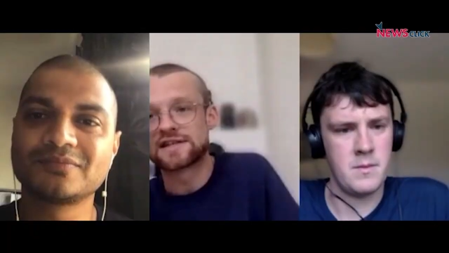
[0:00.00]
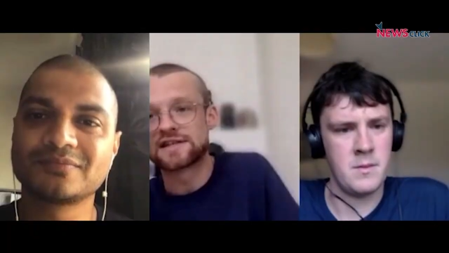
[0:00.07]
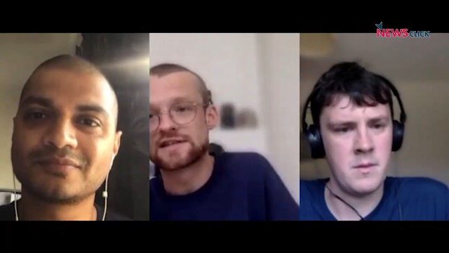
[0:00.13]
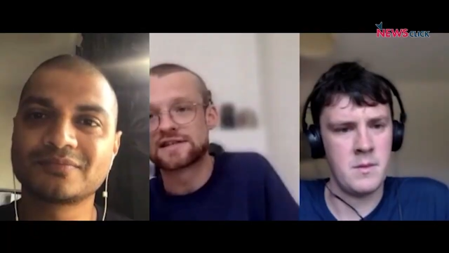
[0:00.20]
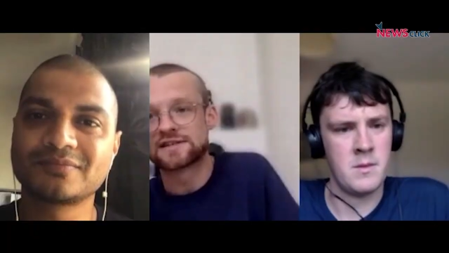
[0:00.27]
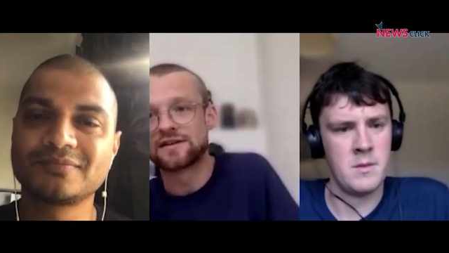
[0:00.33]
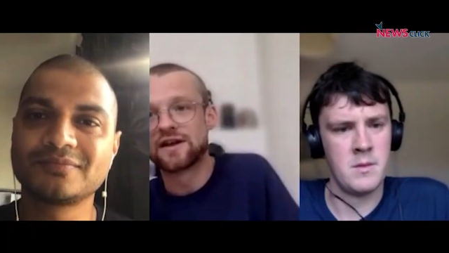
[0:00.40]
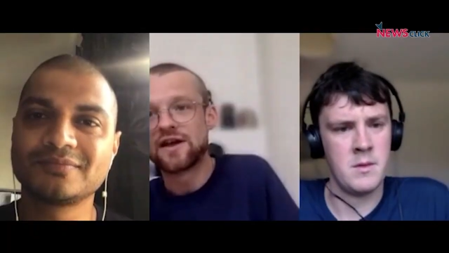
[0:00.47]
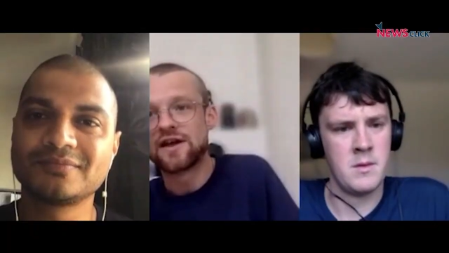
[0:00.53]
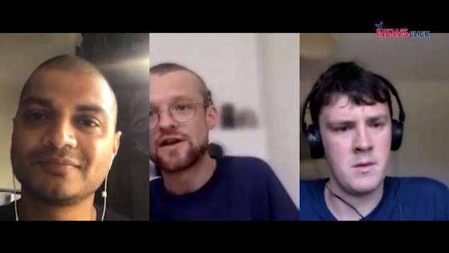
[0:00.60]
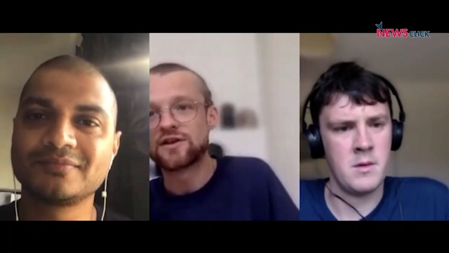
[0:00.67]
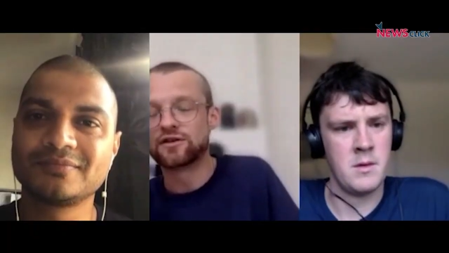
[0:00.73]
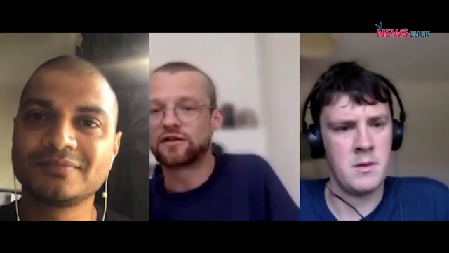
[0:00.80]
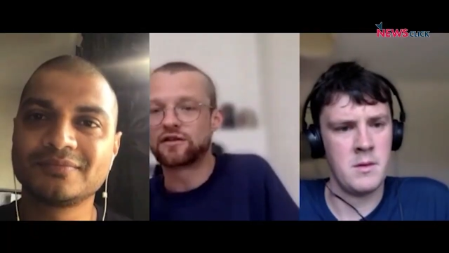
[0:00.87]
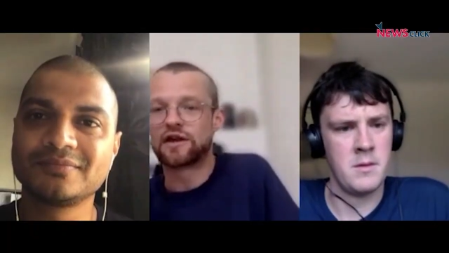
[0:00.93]
Speaker 1: in the
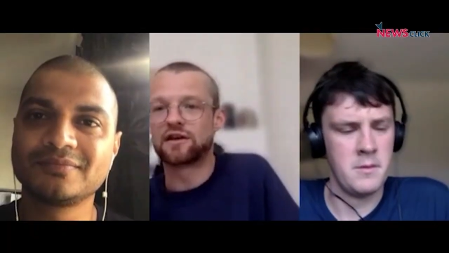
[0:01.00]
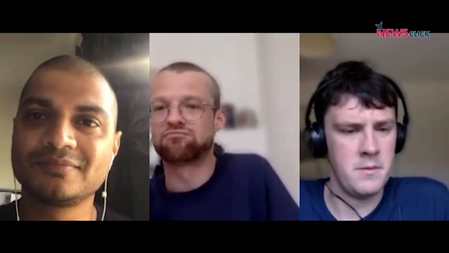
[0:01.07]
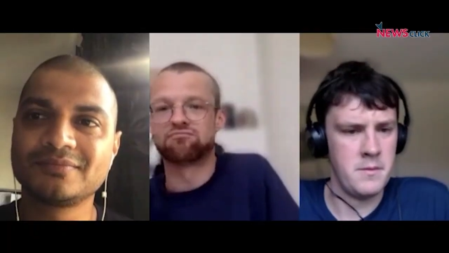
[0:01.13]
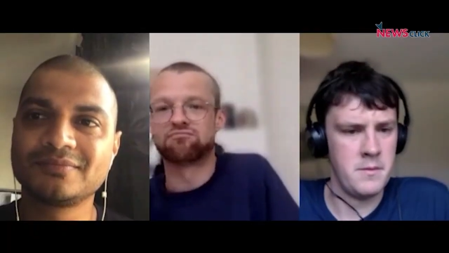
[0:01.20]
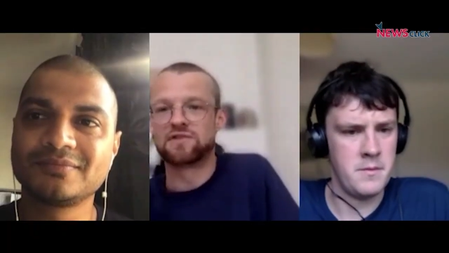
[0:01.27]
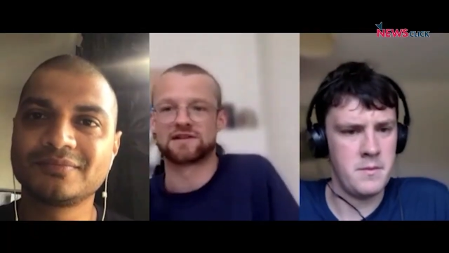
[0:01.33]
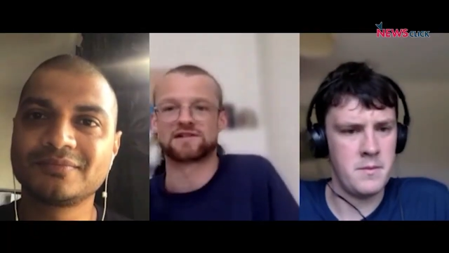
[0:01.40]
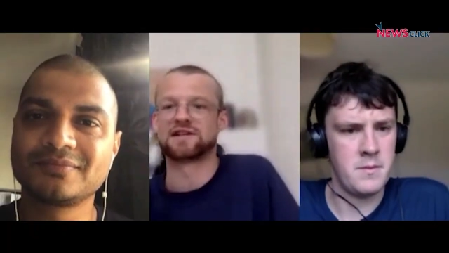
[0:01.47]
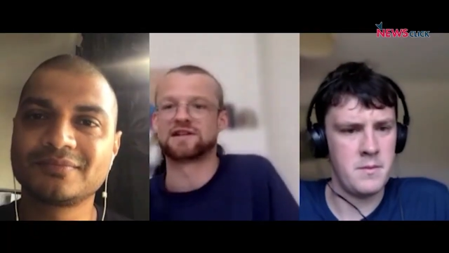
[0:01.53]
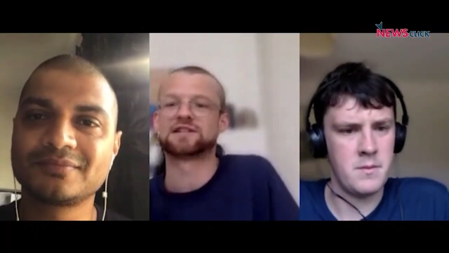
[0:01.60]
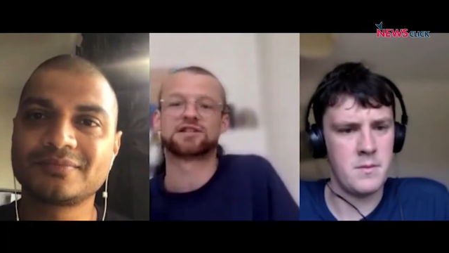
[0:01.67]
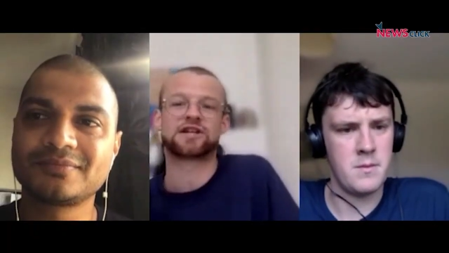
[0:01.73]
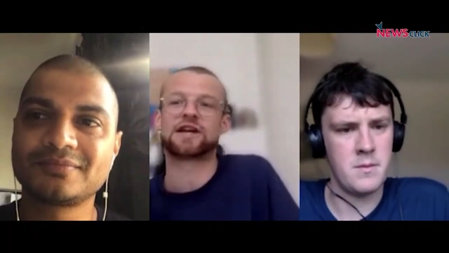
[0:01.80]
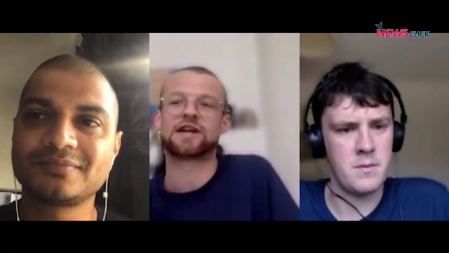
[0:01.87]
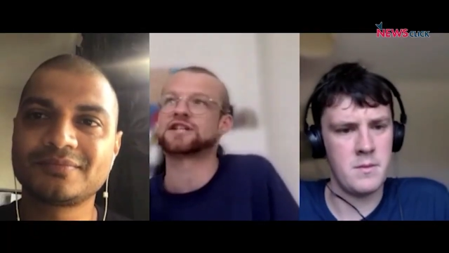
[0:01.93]
season. You'd think he
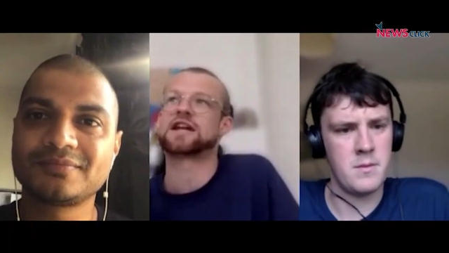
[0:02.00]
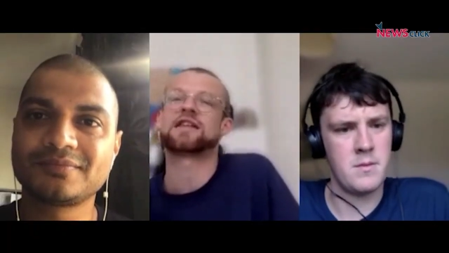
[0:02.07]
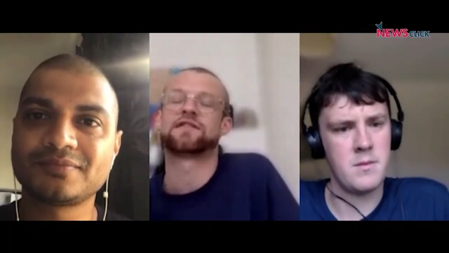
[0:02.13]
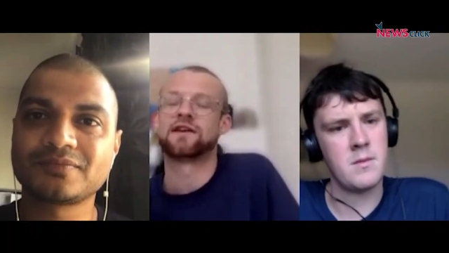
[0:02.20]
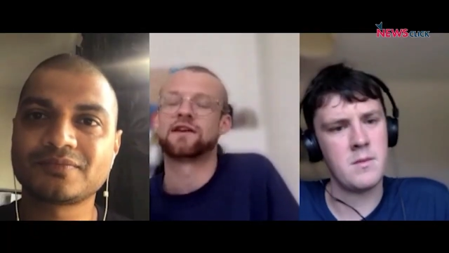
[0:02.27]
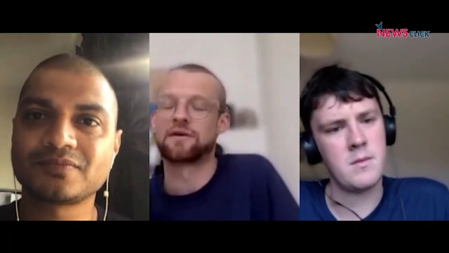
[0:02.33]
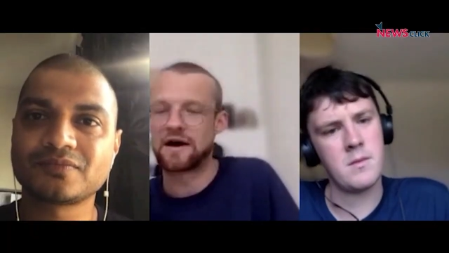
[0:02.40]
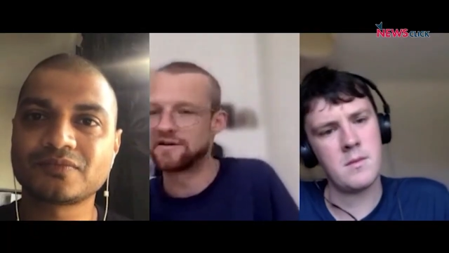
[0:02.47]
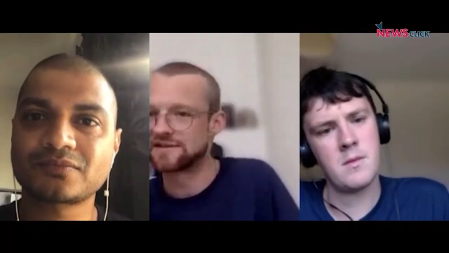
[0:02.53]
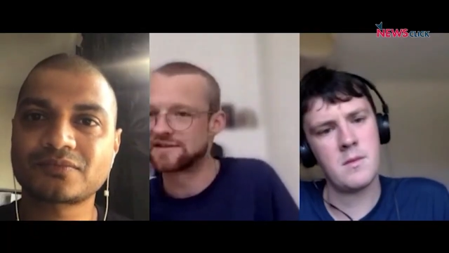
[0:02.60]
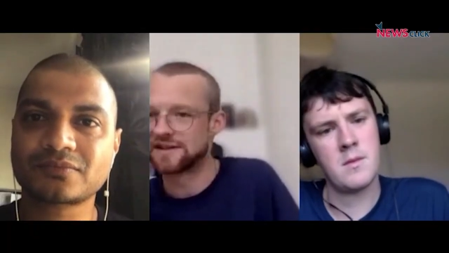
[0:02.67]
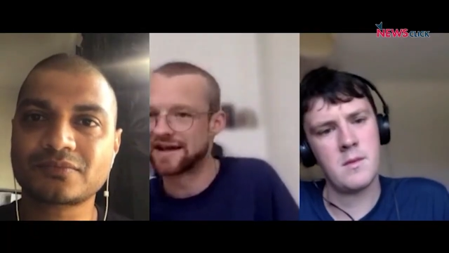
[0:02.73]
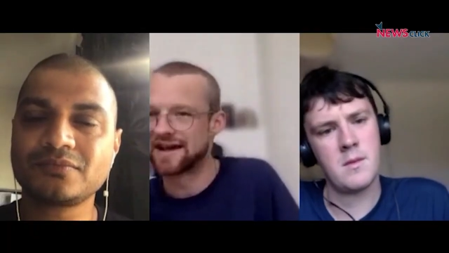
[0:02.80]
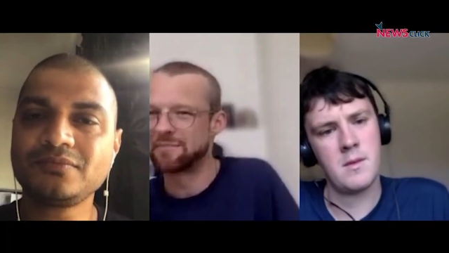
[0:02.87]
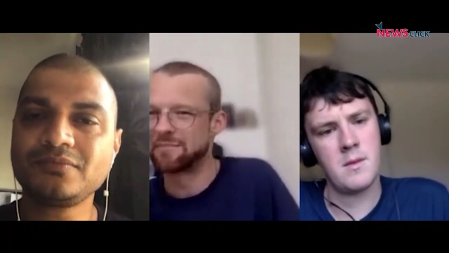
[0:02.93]
doesn't need to change anything
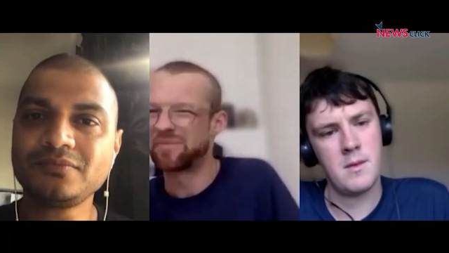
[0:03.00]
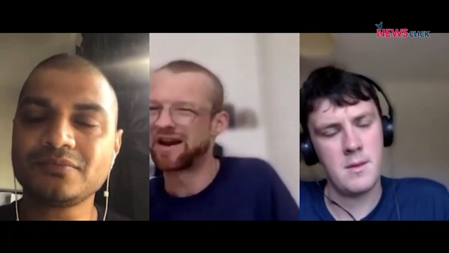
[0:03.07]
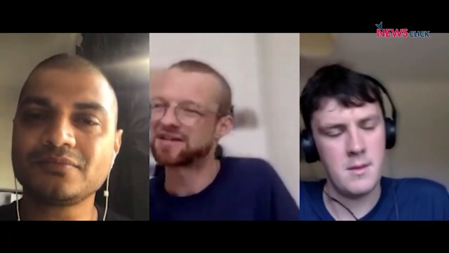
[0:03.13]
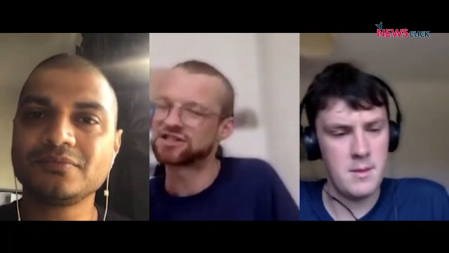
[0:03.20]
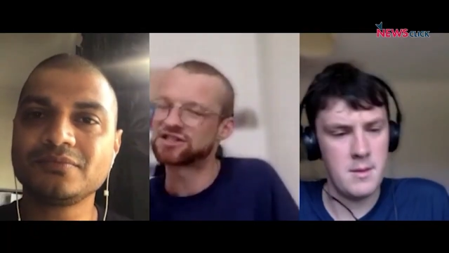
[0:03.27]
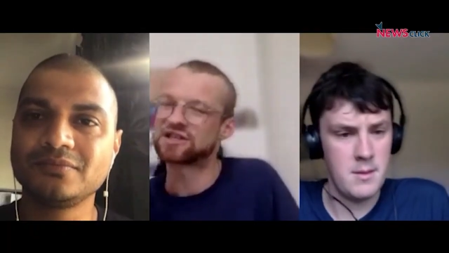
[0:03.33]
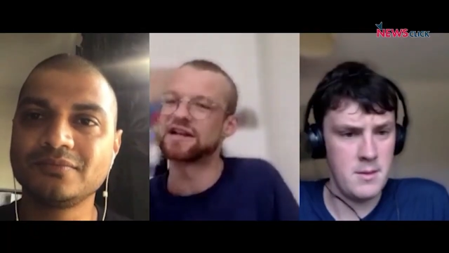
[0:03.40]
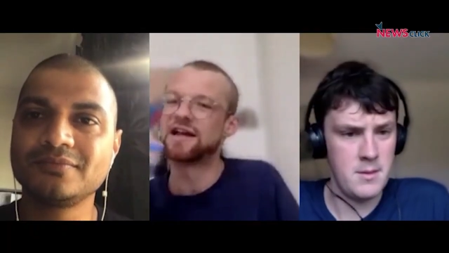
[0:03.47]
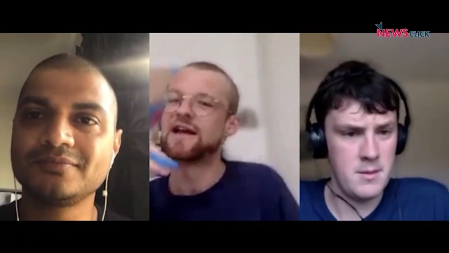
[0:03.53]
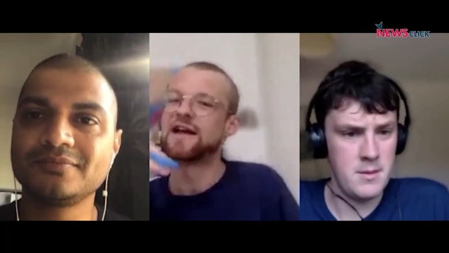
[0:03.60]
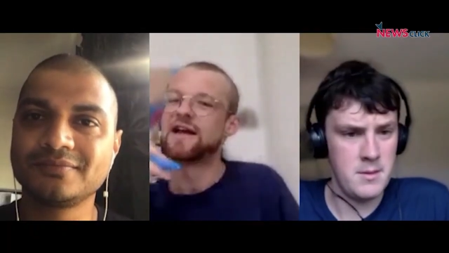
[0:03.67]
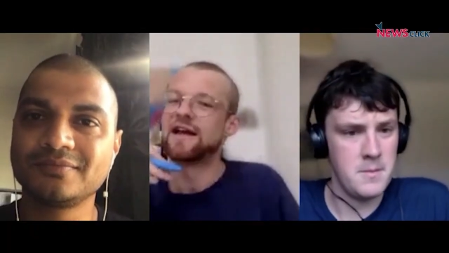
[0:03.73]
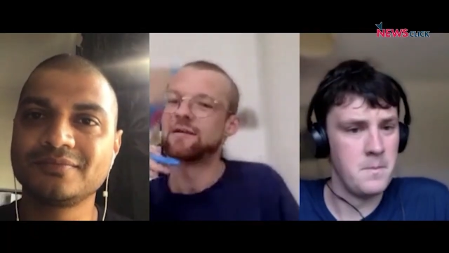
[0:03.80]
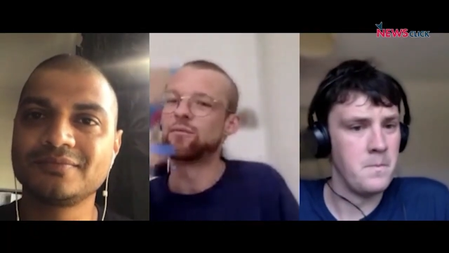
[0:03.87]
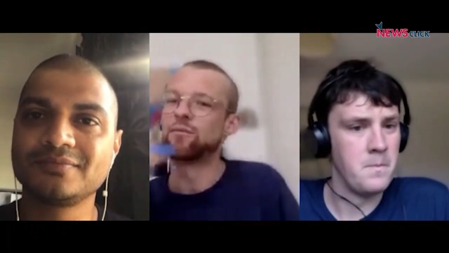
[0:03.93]
about his game, but
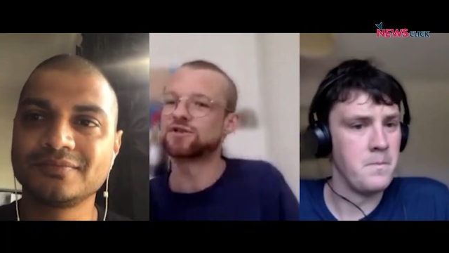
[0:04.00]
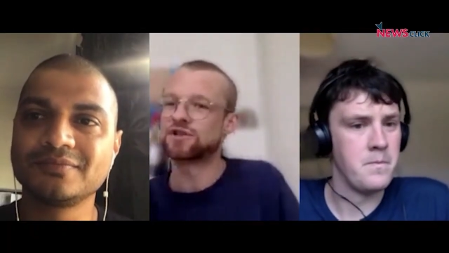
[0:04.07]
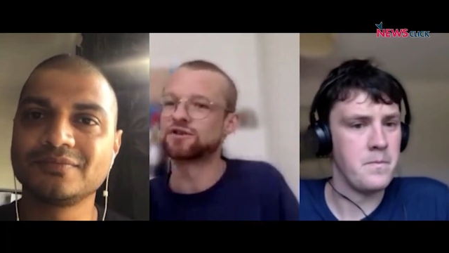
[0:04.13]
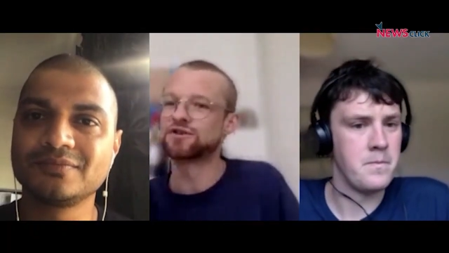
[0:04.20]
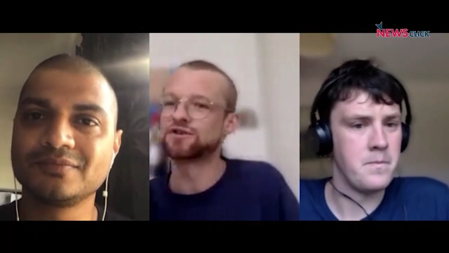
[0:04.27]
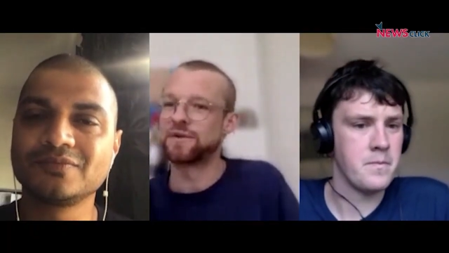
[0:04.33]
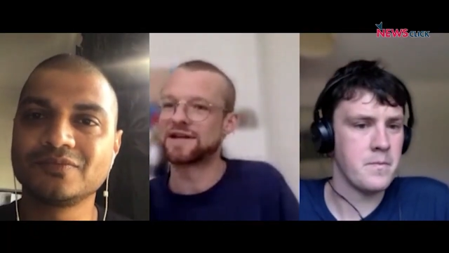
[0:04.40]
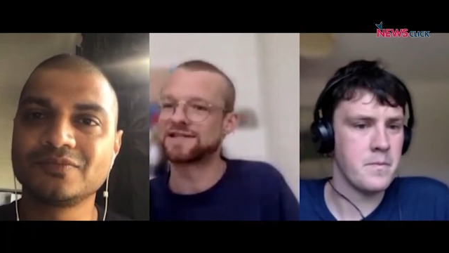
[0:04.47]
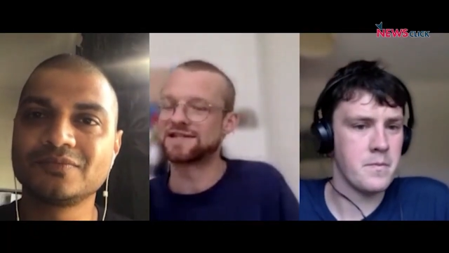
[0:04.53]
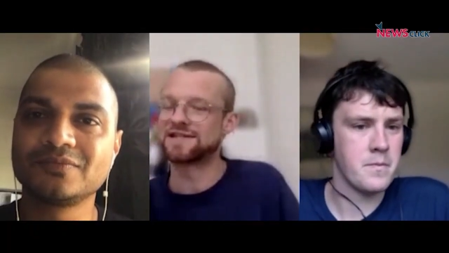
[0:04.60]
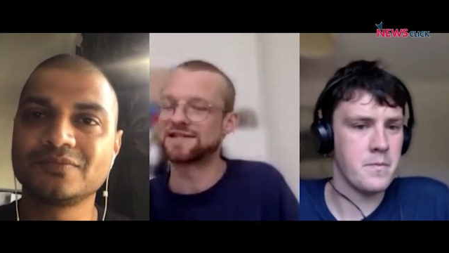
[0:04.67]
actually, what's interesting